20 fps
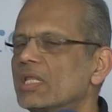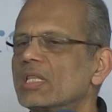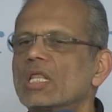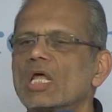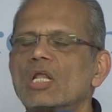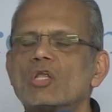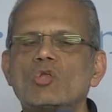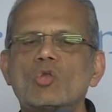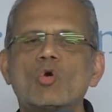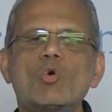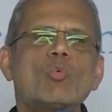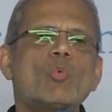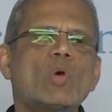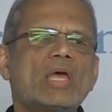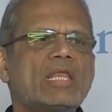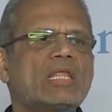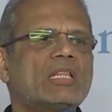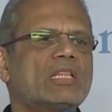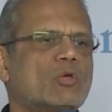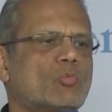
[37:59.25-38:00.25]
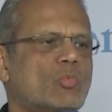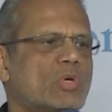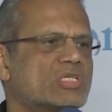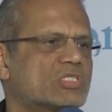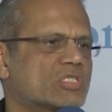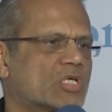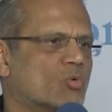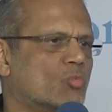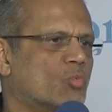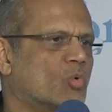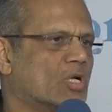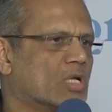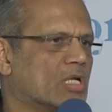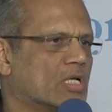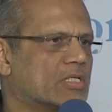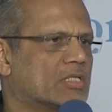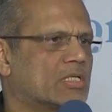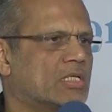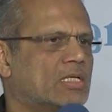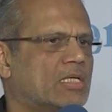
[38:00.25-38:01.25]
that nowhere in the Western
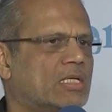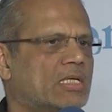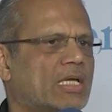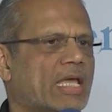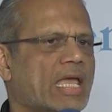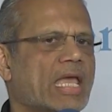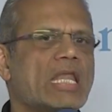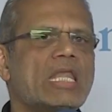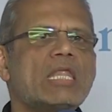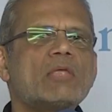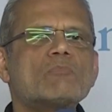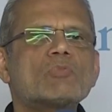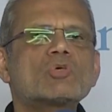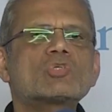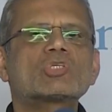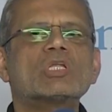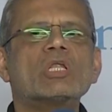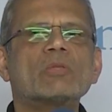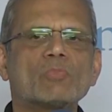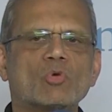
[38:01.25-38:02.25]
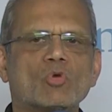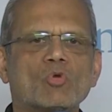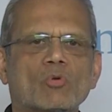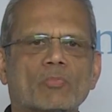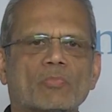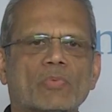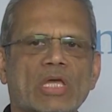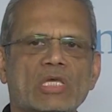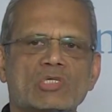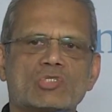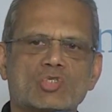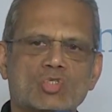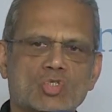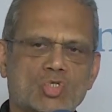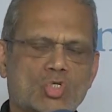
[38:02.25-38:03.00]
world any Muslim group has